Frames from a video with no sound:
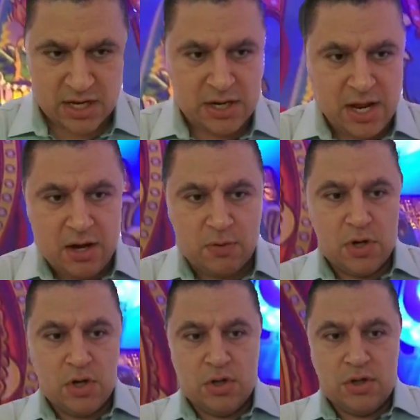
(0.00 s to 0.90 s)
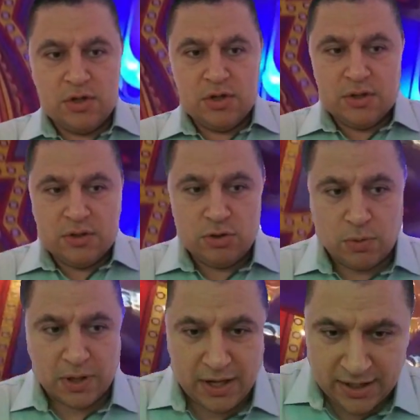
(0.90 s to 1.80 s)
Now, you
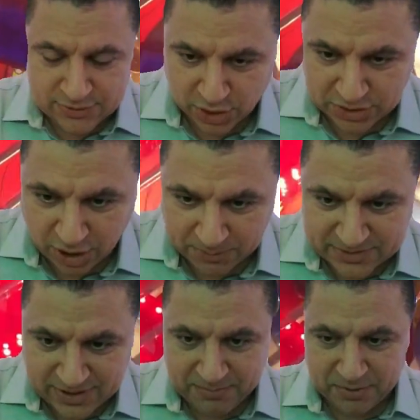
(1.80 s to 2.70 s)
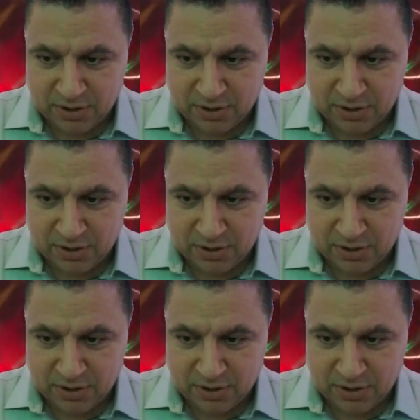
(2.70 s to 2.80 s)
want to ask on the comments down below,